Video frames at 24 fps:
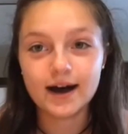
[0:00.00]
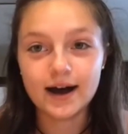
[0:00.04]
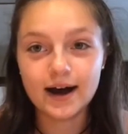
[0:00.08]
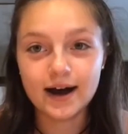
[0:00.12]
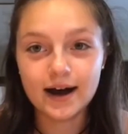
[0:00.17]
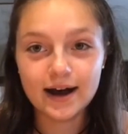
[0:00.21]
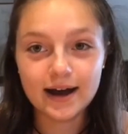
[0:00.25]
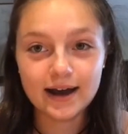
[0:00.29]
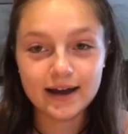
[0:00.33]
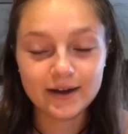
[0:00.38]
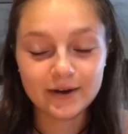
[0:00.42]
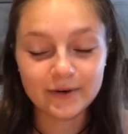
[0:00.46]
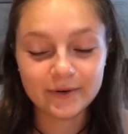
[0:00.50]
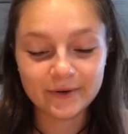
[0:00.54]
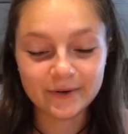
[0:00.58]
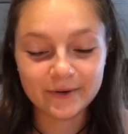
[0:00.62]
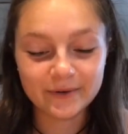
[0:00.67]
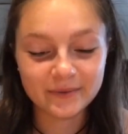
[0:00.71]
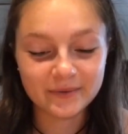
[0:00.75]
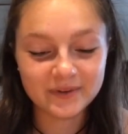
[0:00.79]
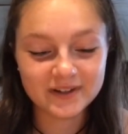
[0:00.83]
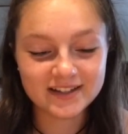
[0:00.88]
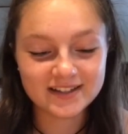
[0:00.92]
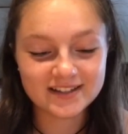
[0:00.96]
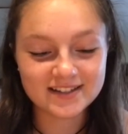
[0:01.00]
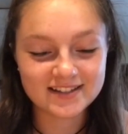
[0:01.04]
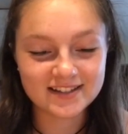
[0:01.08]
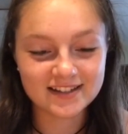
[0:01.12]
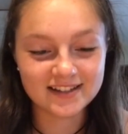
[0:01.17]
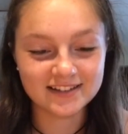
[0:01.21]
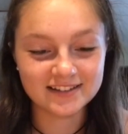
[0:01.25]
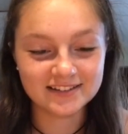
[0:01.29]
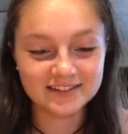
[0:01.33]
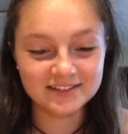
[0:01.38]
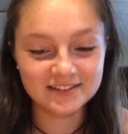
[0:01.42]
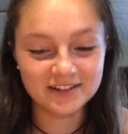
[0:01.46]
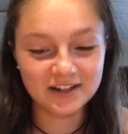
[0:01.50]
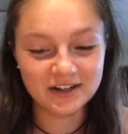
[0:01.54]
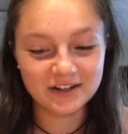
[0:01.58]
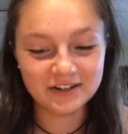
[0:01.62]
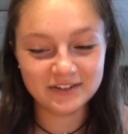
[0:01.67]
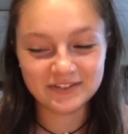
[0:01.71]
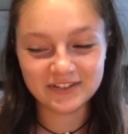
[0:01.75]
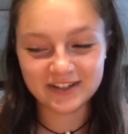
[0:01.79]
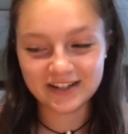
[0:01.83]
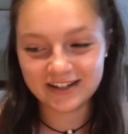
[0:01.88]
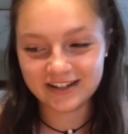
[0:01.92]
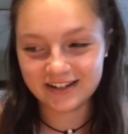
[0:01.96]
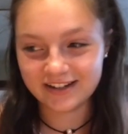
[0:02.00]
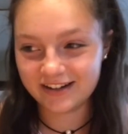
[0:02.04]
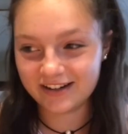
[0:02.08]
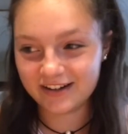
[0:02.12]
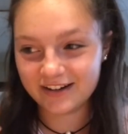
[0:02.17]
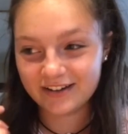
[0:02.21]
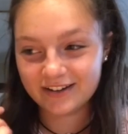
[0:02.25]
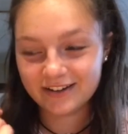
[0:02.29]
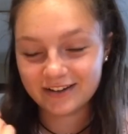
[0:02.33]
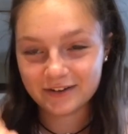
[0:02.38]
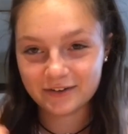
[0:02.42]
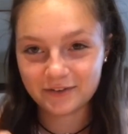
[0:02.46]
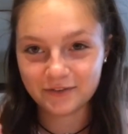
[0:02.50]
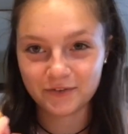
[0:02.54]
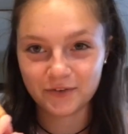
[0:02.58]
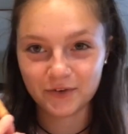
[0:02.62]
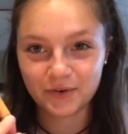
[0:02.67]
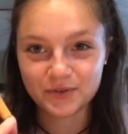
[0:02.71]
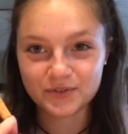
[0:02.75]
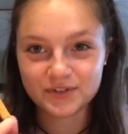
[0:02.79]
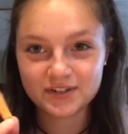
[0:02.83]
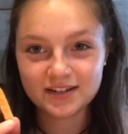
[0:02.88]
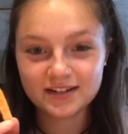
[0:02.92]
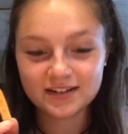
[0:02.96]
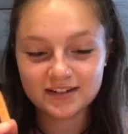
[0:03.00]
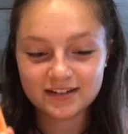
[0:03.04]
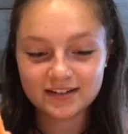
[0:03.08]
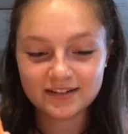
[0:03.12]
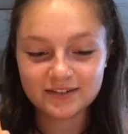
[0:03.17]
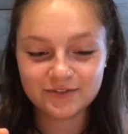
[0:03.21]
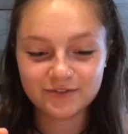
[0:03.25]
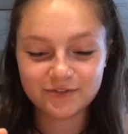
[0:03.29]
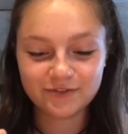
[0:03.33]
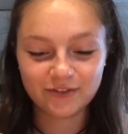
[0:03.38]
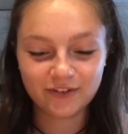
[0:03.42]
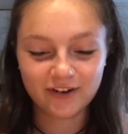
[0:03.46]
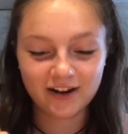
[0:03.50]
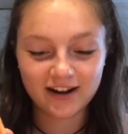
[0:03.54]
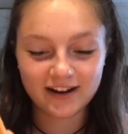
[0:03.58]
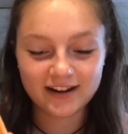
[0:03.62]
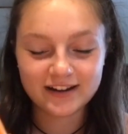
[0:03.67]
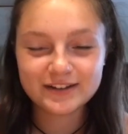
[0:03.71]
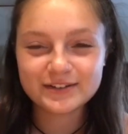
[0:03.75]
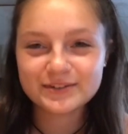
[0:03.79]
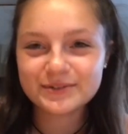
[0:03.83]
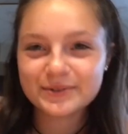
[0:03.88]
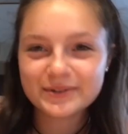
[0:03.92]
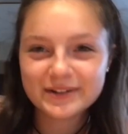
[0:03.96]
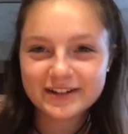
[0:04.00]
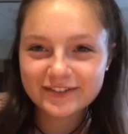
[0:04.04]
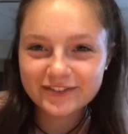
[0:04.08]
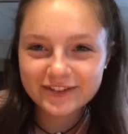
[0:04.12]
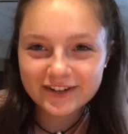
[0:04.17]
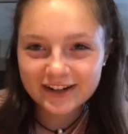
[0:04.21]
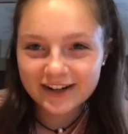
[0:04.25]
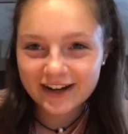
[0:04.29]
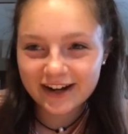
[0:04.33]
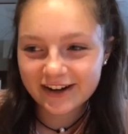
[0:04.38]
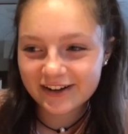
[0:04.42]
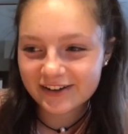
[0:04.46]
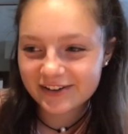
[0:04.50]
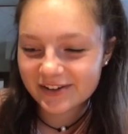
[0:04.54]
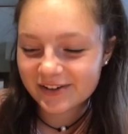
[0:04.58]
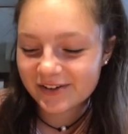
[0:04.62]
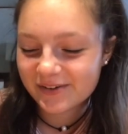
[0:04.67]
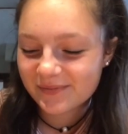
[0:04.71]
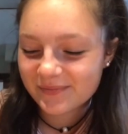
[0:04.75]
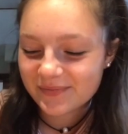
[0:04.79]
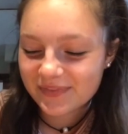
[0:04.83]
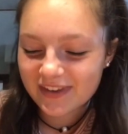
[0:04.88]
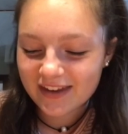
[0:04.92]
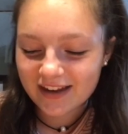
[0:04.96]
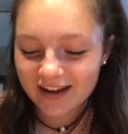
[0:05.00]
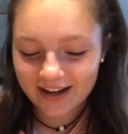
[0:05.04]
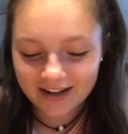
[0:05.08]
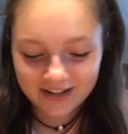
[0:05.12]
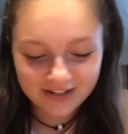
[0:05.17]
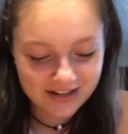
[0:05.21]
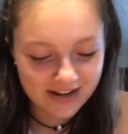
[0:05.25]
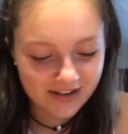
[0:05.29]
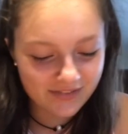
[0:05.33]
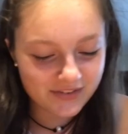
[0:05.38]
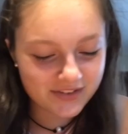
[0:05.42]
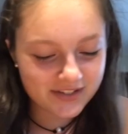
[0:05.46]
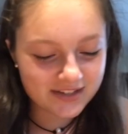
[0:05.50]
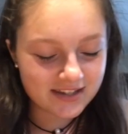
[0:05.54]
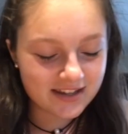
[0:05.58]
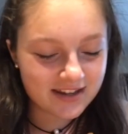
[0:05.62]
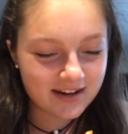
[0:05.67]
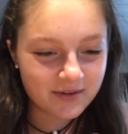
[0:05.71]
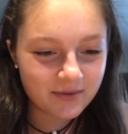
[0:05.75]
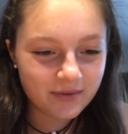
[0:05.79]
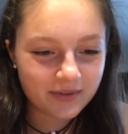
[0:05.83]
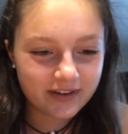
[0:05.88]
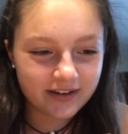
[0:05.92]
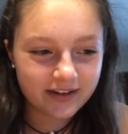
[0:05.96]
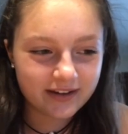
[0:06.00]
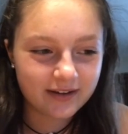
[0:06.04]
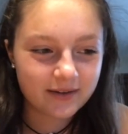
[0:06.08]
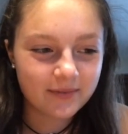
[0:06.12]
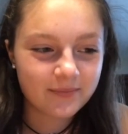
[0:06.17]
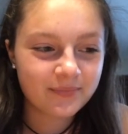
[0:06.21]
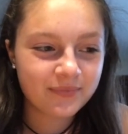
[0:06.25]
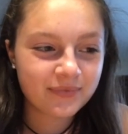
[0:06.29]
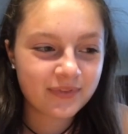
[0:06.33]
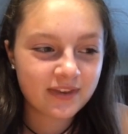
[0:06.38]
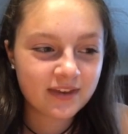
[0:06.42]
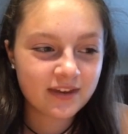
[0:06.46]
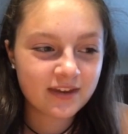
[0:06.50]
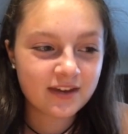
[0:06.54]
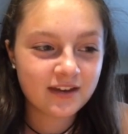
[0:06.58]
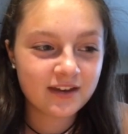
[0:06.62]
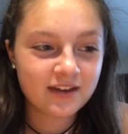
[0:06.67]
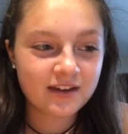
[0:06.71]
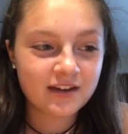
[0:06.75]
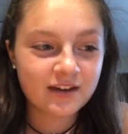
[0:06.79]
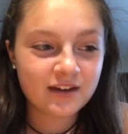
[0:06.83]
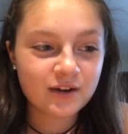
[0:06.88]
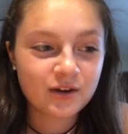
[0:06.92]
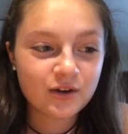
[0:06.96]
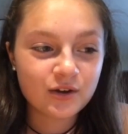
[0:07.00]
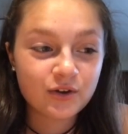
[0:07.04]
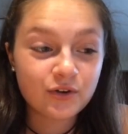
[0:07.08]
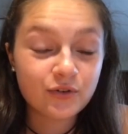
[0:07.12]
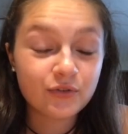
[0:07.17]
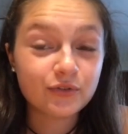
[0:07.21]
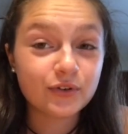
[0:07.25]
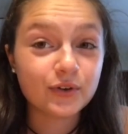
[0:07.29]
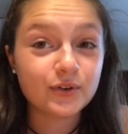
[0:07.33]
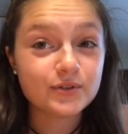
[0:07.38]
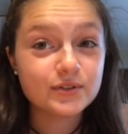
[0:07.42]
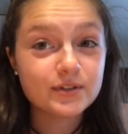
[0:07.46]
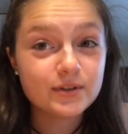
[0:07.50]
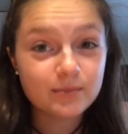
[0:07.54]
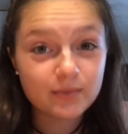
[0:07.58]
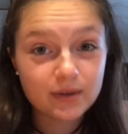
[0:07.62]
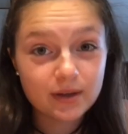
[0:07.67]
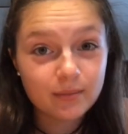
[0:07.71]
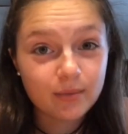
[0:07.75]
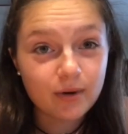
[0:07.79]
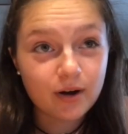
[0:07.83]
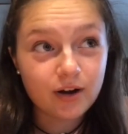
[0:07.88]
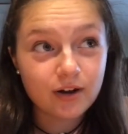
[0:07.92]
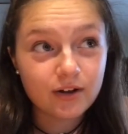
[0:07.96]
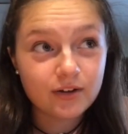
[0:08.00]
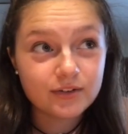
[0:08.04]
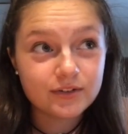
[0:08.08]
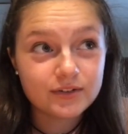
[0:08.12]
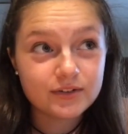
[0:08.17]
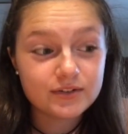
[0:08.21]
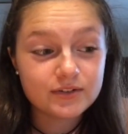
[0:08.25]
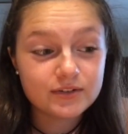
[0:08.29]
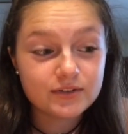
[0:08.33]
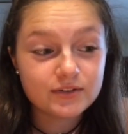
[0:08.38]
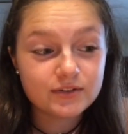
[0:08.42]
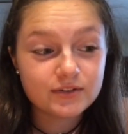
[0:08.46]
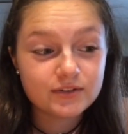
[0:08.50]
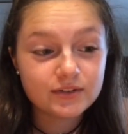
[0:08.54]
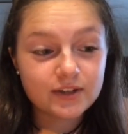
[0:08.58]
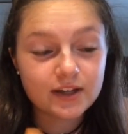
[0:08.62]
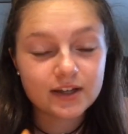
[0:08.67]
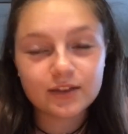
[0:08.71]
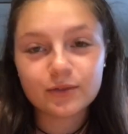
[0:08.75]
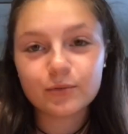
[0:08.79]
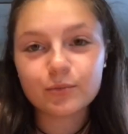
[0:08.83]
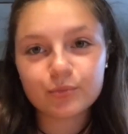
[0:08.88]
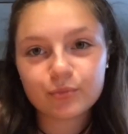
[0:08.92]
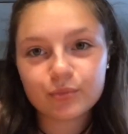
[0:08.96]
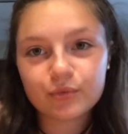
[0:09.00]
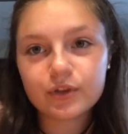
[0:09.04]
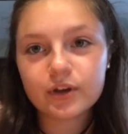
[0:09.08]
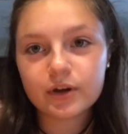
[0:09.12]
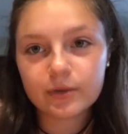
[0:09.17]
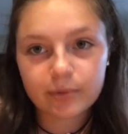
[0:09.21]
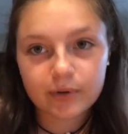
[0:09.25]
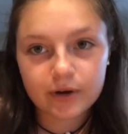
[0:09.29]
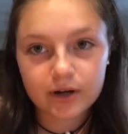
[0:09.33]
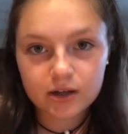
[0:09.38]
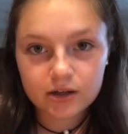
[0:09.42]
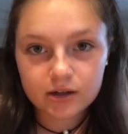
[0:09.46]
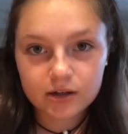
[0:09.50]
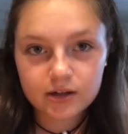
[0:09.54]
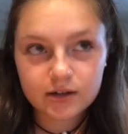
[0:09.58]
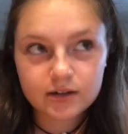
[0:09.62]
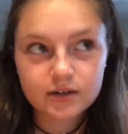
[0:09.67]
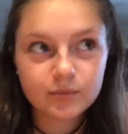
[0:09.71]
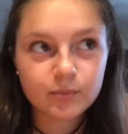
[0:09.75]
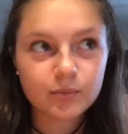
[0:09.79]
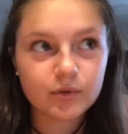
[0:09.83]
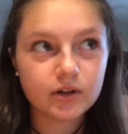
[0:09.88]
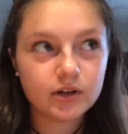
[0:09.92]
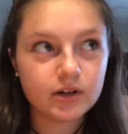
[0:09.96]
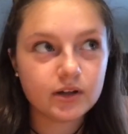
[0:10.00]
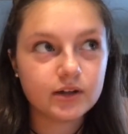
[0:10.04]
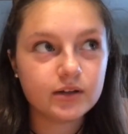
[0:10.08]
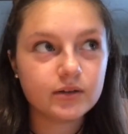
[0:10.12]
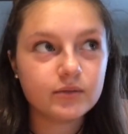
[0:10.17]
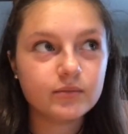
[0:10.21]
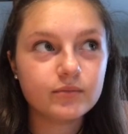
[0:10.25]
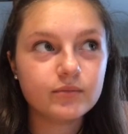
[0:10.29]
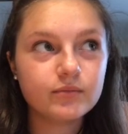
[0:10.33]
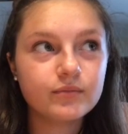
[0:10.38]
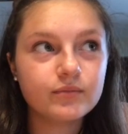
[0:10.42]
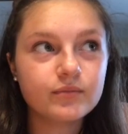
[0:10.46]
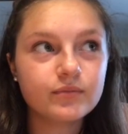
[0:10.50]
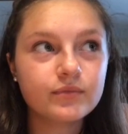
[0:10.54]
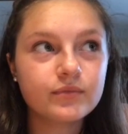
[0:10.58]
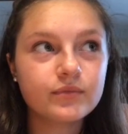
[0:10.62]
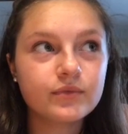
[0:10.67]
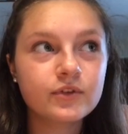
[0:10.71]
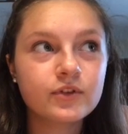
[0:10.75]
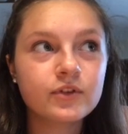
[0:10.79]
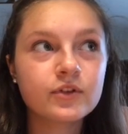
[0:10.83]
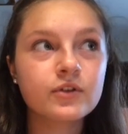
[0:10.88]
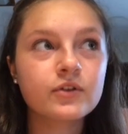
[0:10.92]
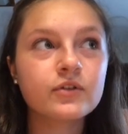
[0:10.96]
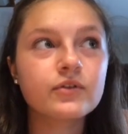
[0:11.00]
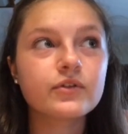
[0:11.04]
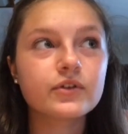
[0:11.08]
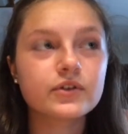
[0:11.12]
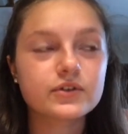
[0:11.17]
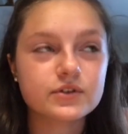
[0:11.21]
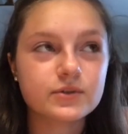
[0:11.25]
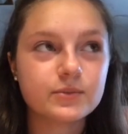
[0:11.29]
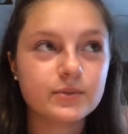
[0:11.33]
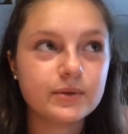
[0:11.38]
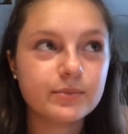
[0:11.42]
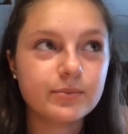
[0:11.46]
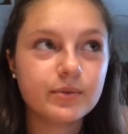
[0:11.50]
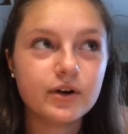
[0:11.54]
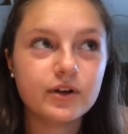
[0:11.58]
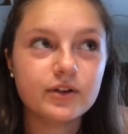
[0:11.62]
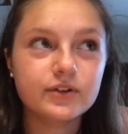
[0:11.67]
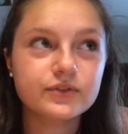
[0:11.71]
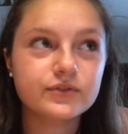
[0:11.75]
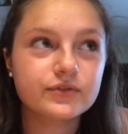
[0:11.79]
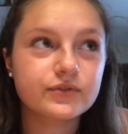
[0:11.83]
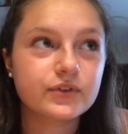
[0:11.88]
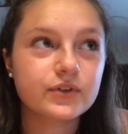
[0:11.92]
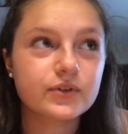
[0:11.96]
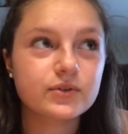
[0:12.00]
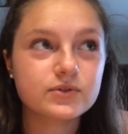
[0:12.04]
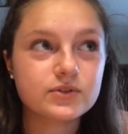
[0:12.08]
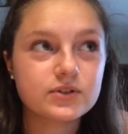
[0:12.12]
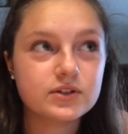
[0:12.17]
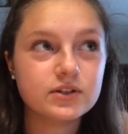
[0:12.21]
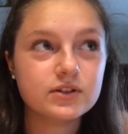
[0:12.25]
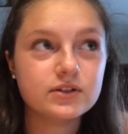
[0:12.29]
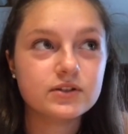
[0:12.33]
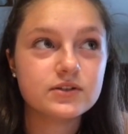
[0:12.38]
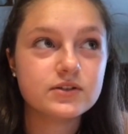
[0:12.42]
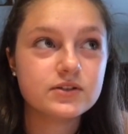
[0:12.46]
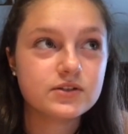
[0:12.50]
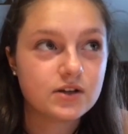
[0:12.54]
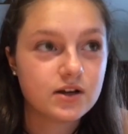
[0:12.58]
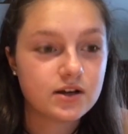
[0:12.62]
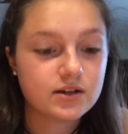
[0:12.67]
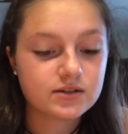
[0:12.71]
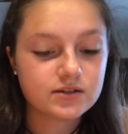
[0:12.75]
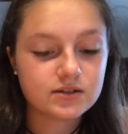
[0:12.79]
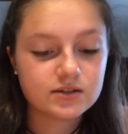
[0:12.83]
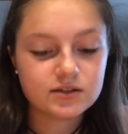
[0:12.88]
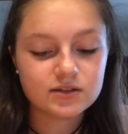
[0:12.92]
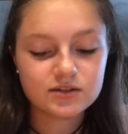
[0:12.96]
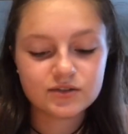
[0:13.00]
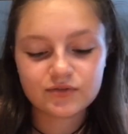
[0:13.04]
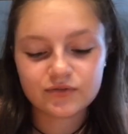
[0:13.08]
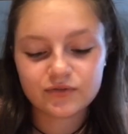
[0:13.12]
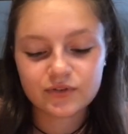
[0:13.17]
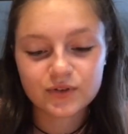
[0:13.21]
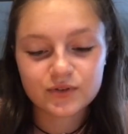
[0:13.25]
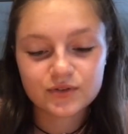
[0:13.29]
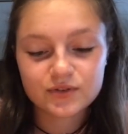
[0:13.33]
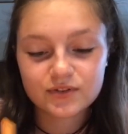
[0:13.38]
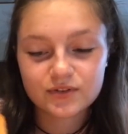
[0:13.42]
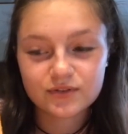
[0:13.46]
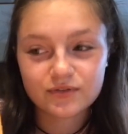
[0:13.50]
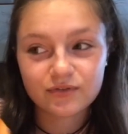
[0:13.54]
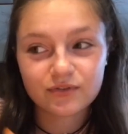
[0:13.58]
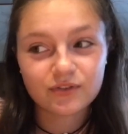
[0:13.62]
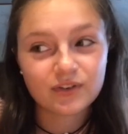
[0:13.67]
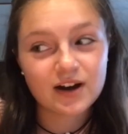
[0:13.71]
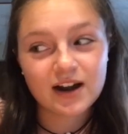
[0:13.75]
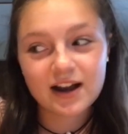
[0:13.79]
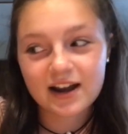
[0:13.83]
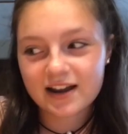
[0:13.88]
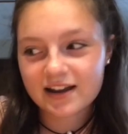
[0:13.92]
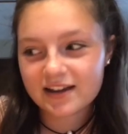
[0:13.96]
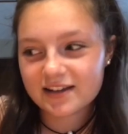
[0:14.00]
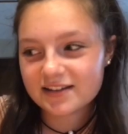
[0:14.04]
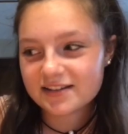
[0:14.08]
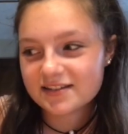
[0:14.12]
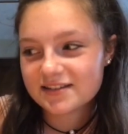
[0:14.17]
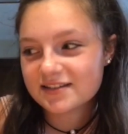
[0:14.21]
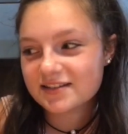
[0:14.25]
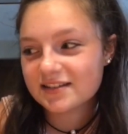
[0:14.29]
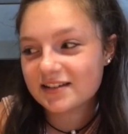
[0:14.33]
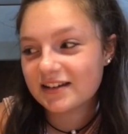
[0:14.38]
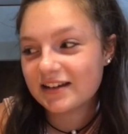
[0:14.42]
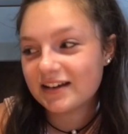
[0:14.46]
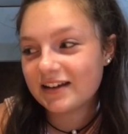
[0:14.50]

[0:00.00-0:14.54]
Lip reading: I always love eating like frozen fries or whatever, I don't know. I just have this thing with like frozen meatballs, like they're pre-cooked, but like frozen meatballs, frozen sausage, frozen fries,